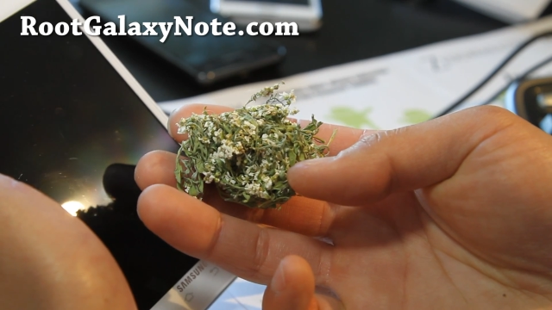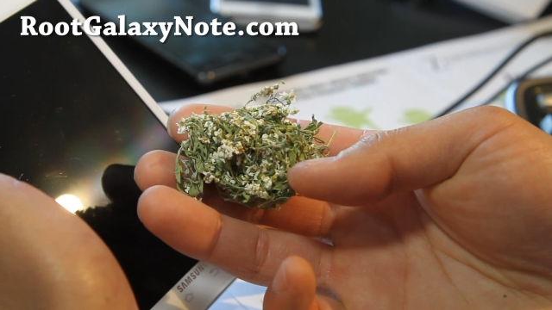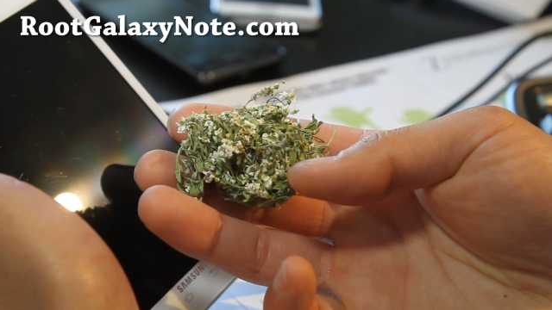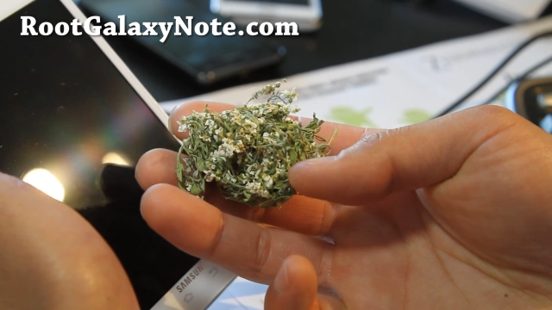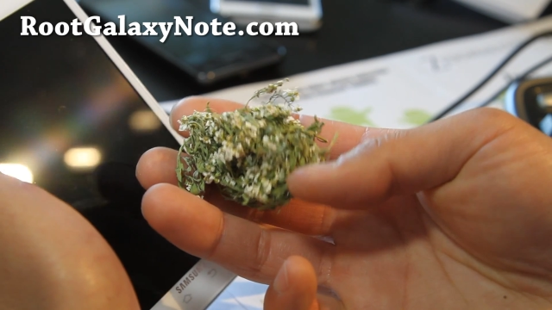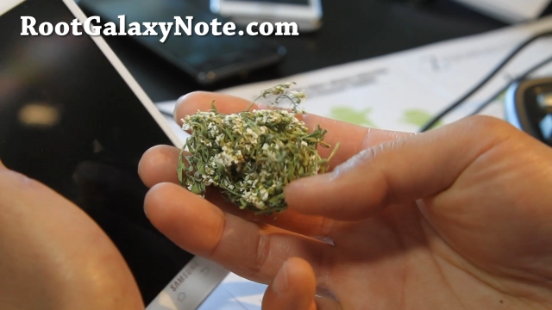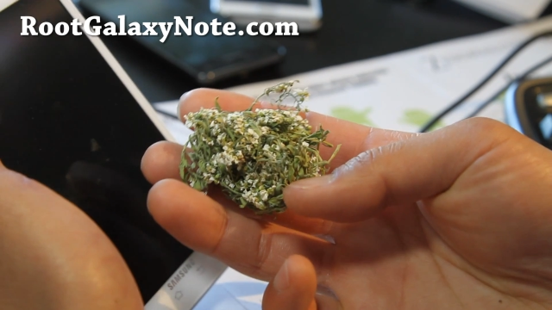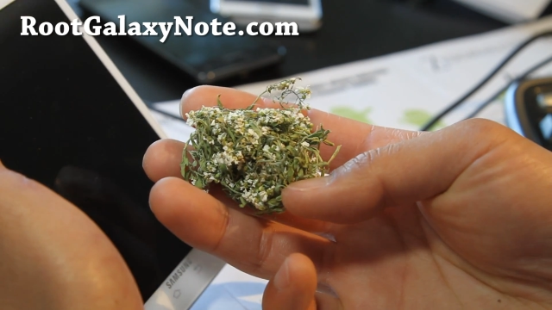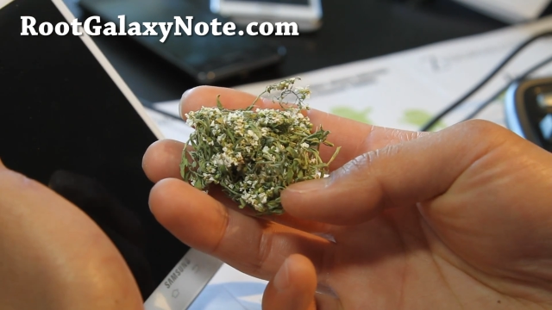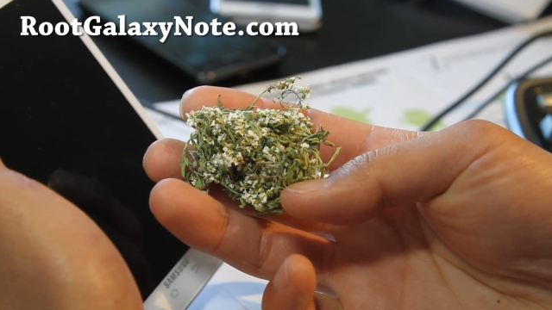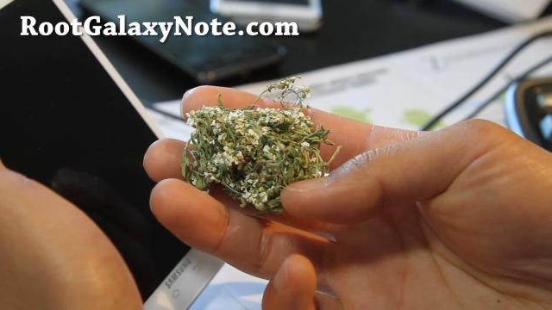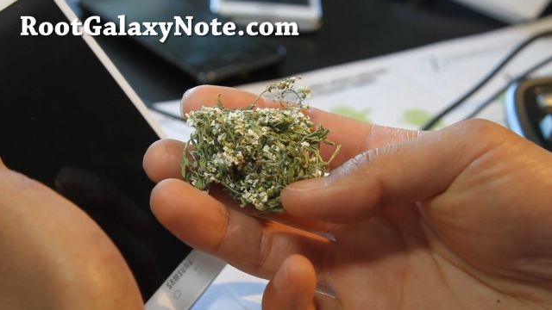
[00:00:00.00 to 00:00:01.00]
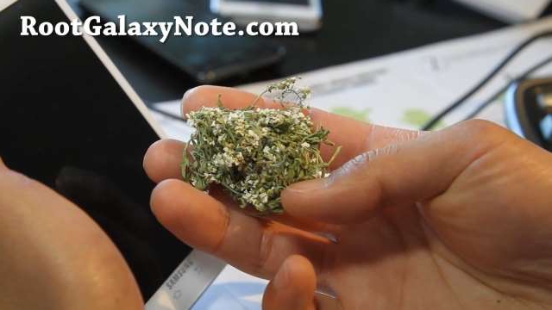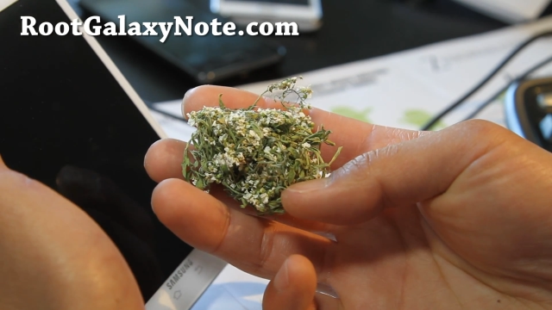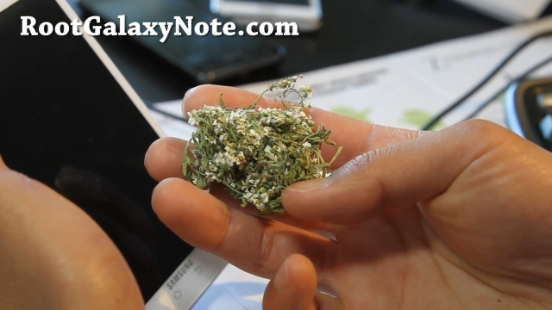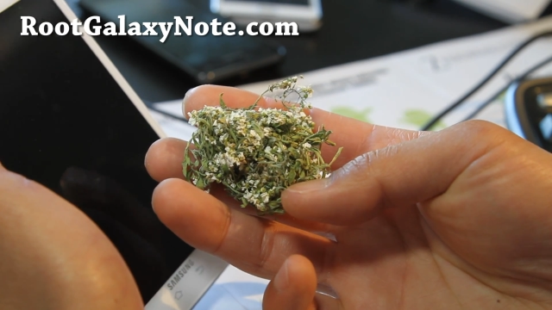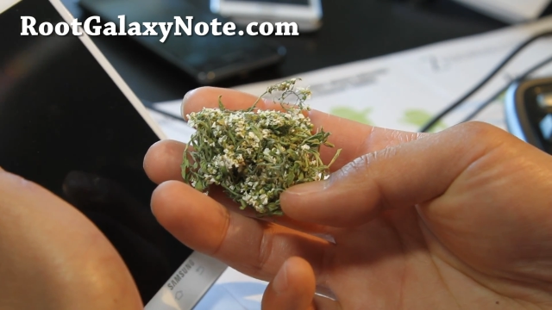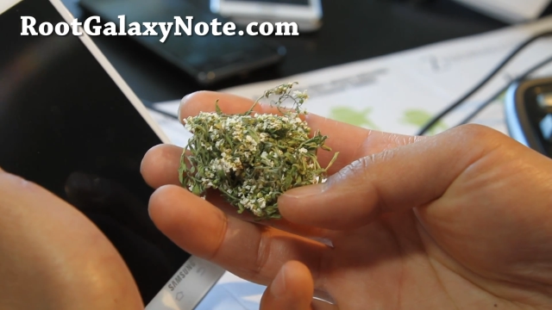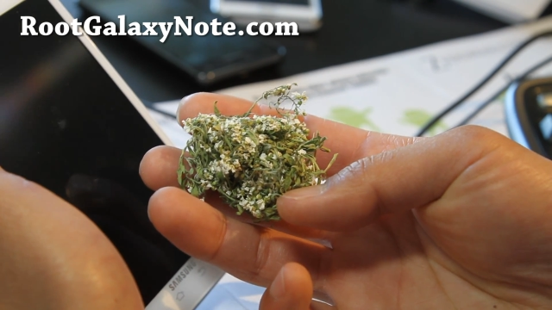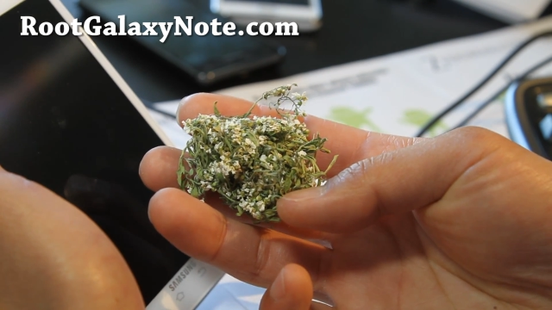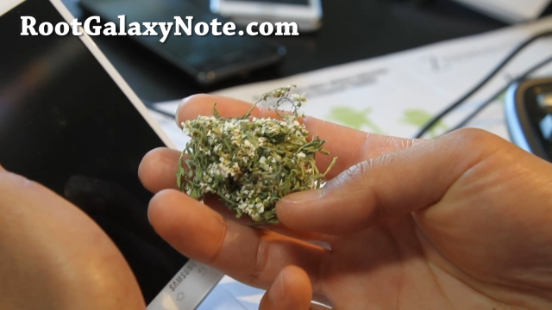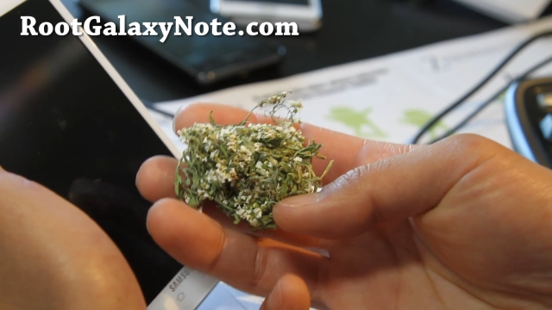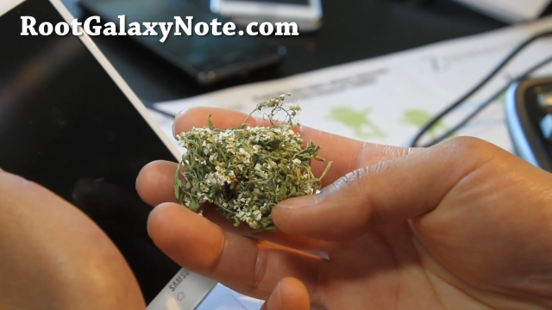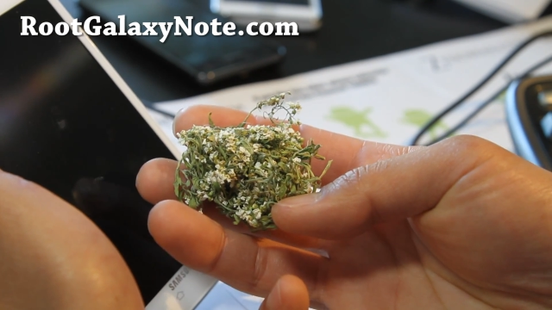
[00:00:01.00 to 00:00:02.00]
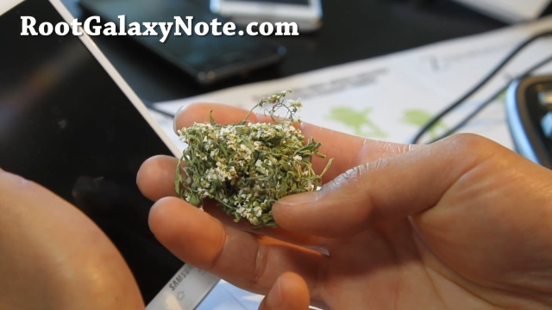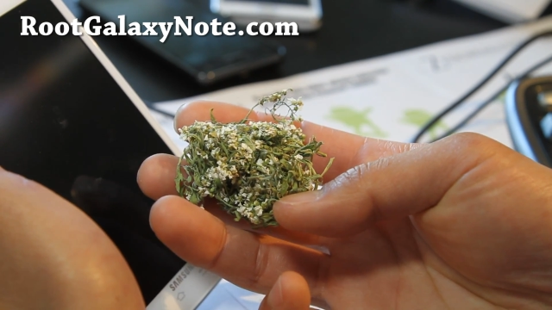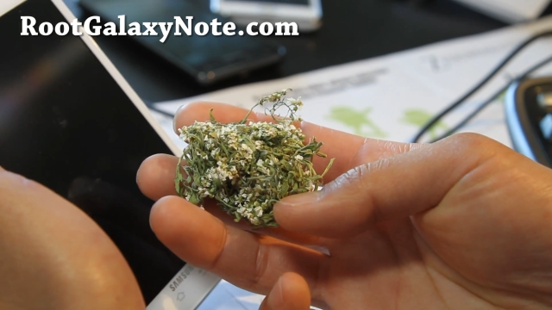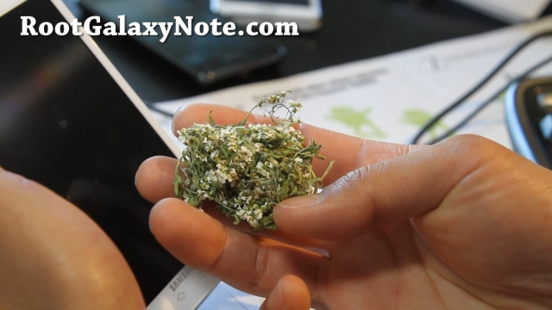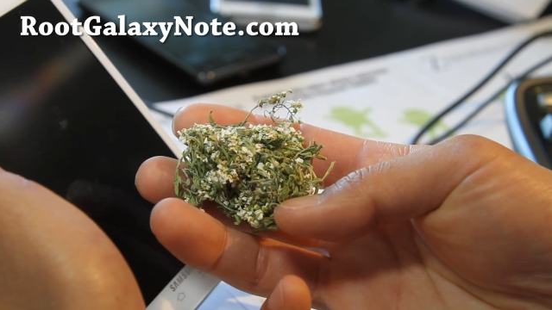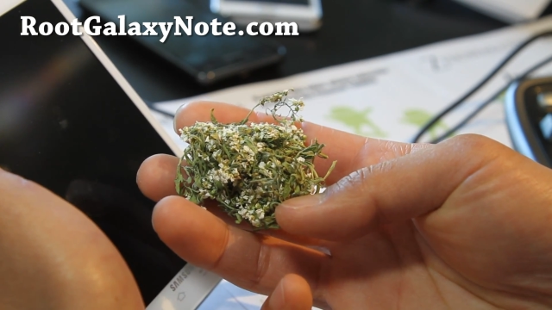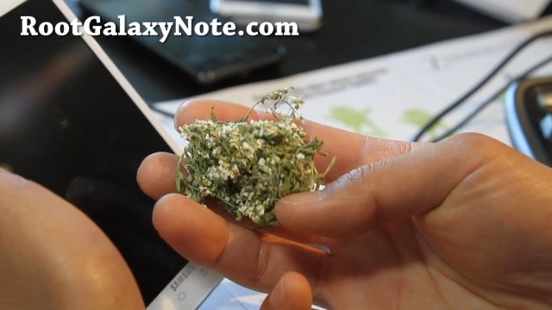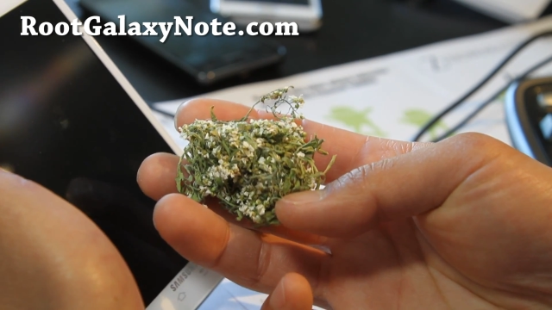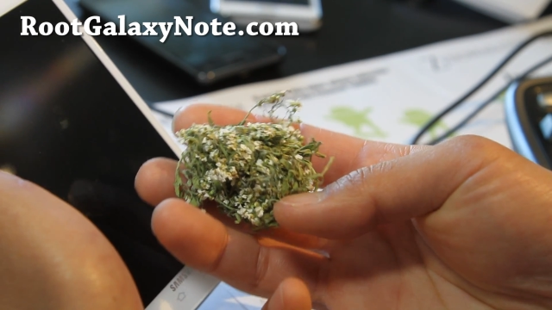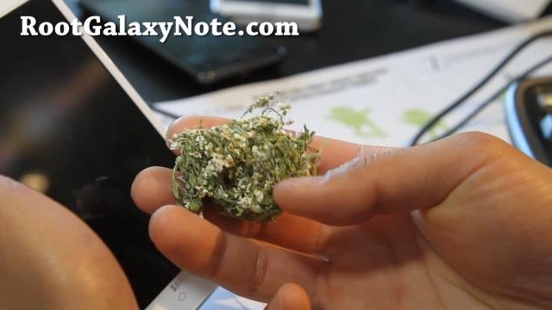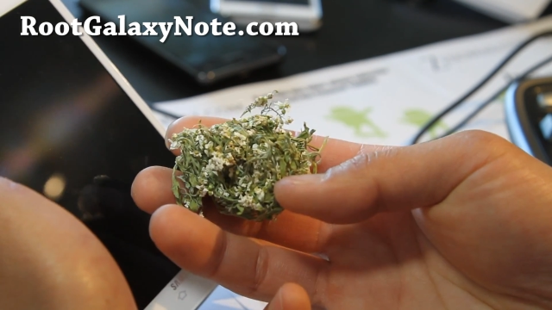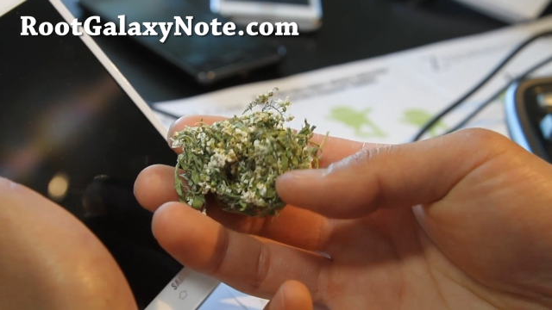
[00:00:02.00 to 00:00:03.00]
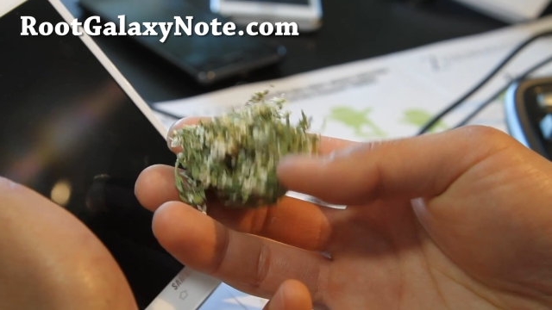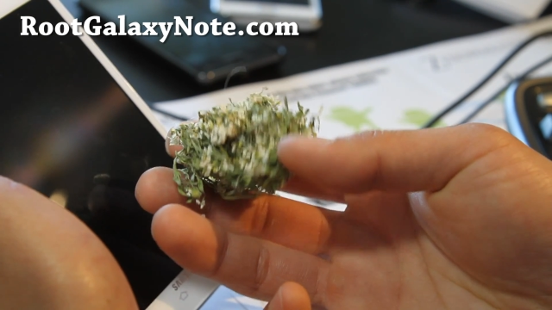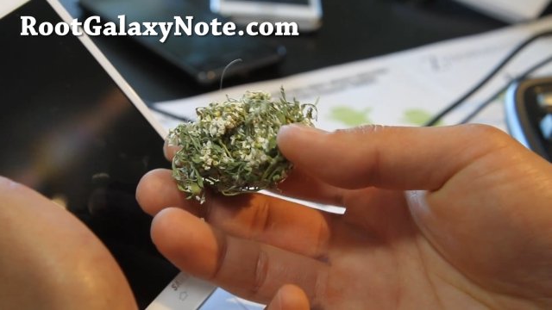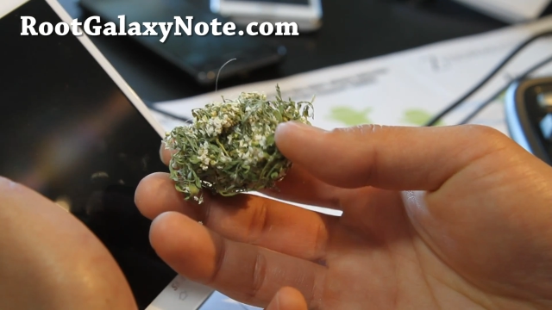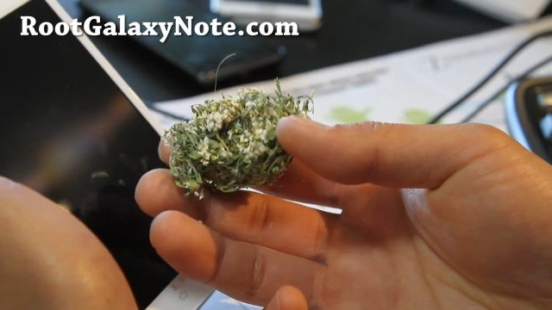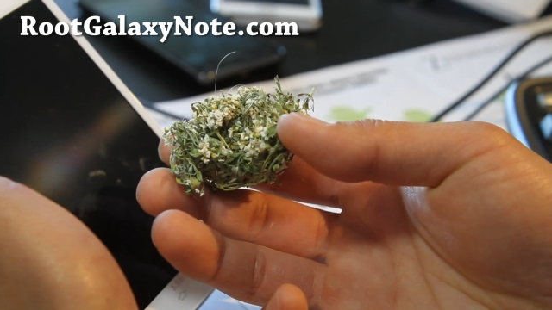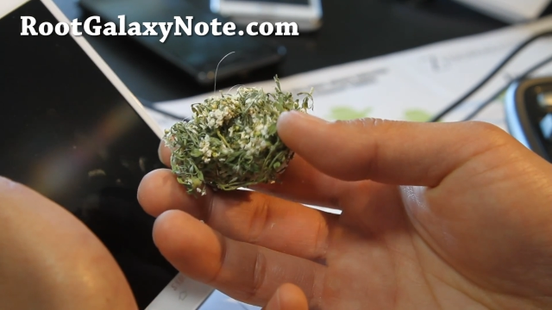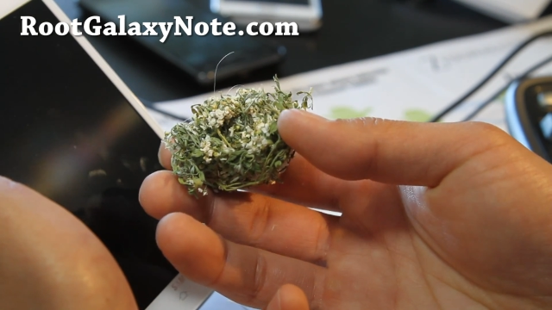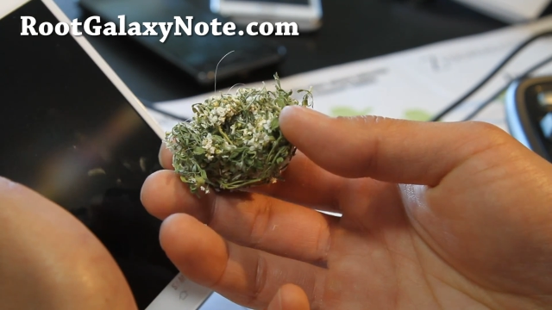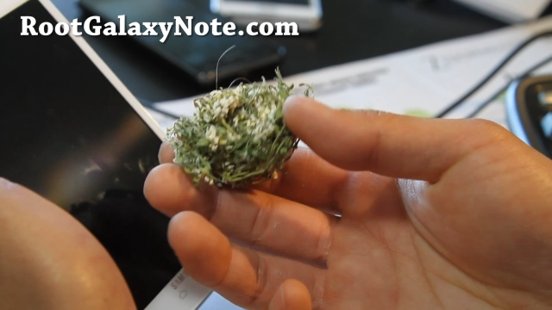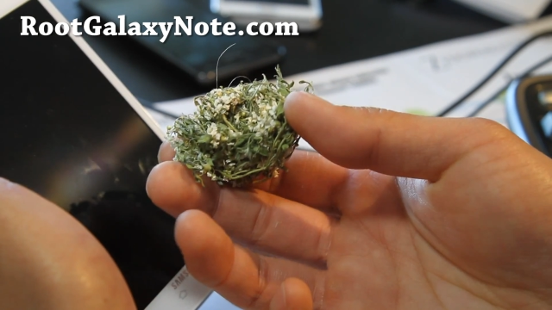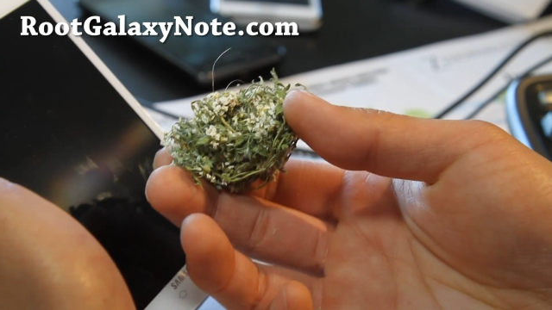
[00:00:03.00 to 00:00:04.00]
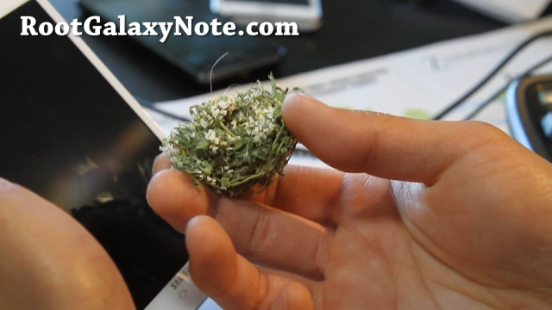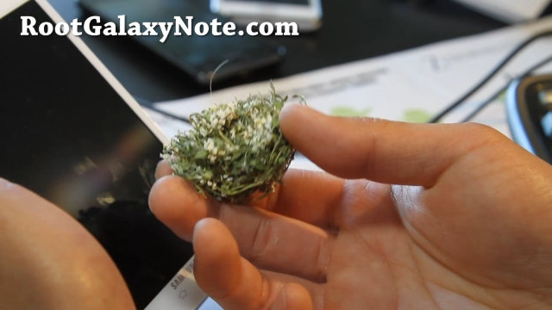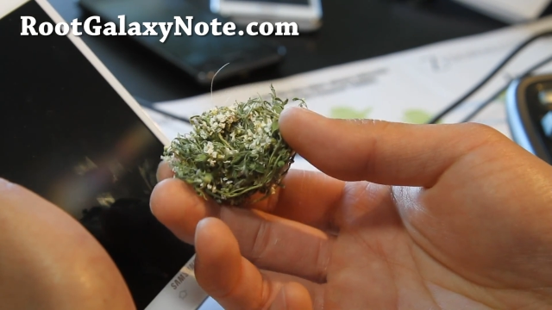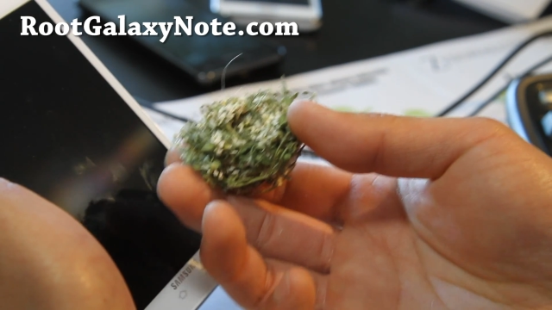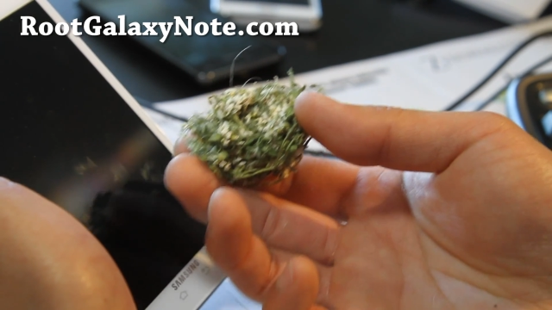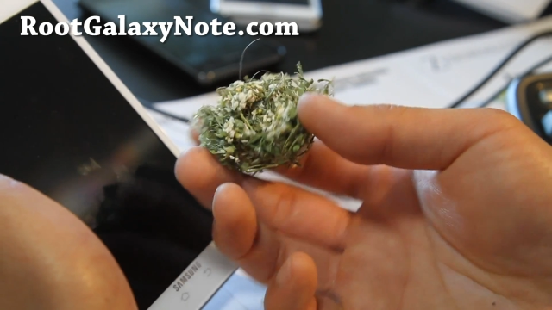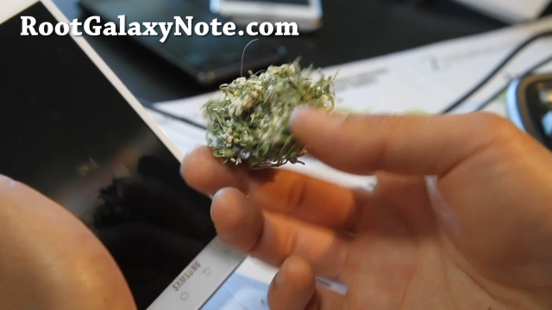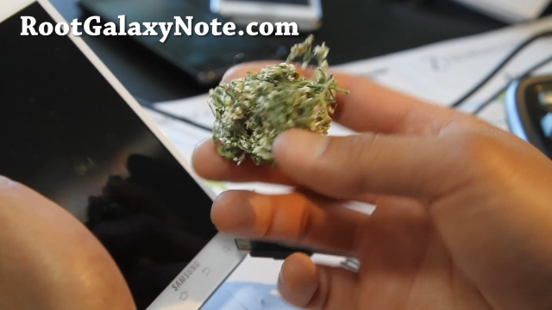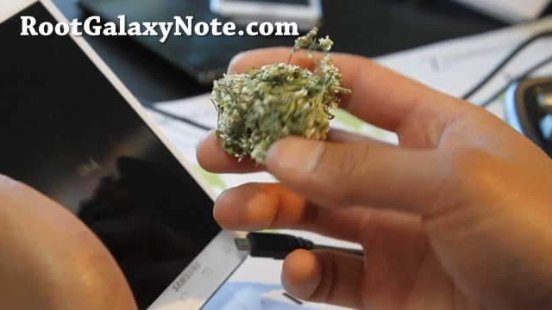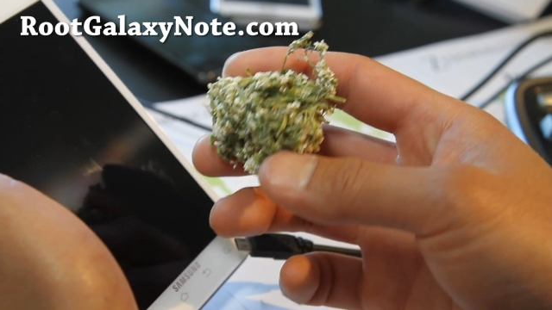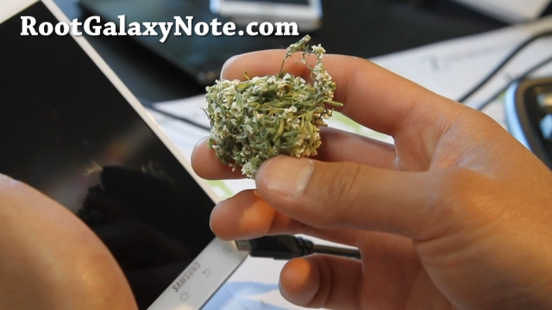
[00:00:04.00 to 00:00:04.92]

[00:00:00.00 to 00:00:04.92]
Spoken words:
[unreadable: no face in view]